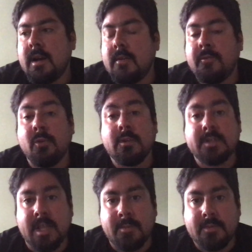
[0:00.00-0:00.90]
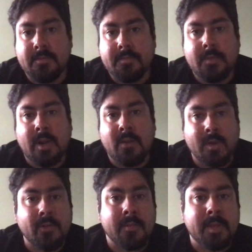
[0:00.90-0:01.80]
For example, all right, we
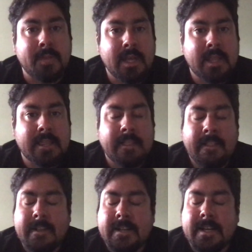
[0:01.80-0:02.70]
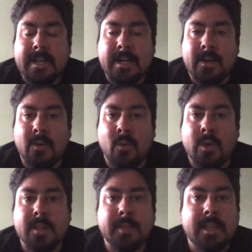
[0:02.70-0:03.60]
read Macbeth. One
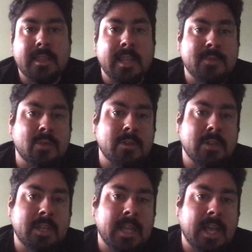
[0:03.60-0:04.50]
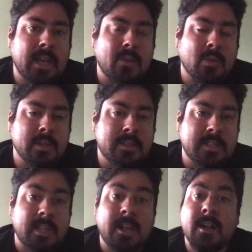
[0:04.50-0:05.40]
of the main themes we were looking at was the
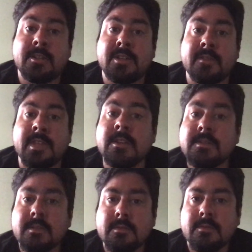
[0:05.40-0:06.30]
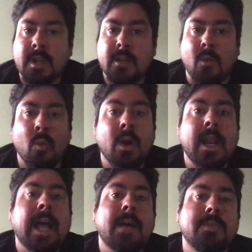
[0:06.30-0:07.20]
psychology of guilt, right? What
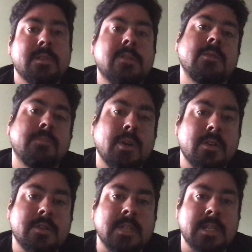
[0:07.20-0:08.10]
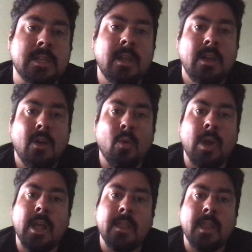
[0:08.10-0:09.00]
happens to a person
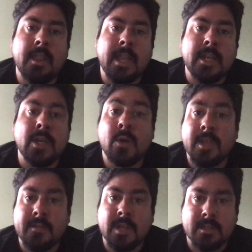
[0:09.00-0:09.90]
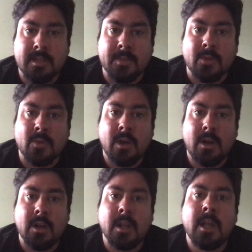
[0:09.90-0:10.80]
when they know they've done something
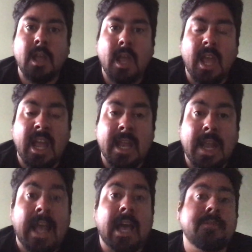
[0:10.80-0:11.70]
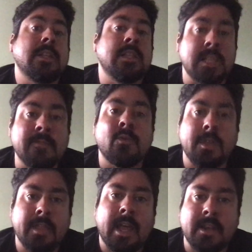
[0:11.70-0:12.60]
wrong and have to live
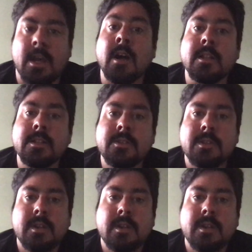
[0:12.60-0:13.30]
with that knowledge?